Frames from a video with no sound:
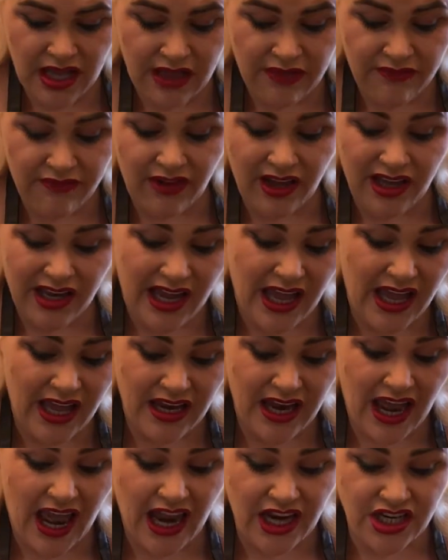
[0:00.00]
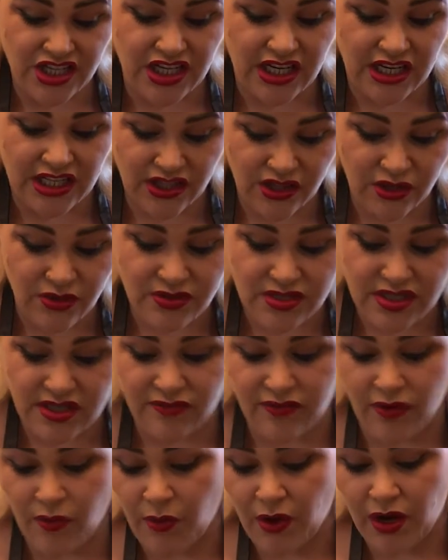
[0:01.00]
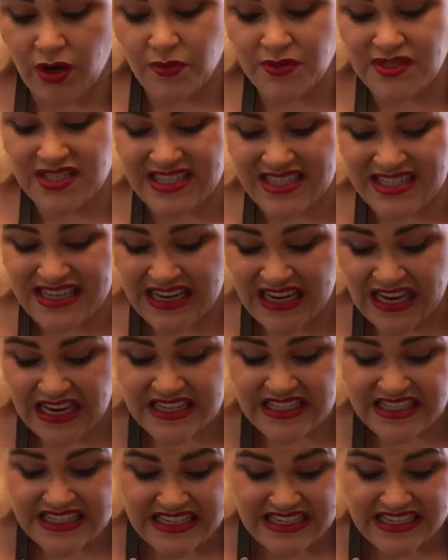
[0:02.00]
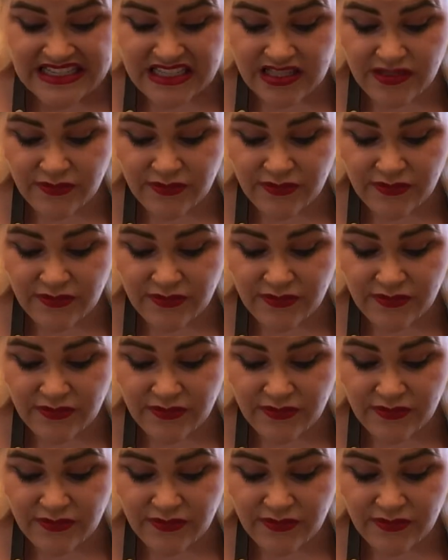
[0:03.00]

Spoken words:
if I had actually used it for what it was intended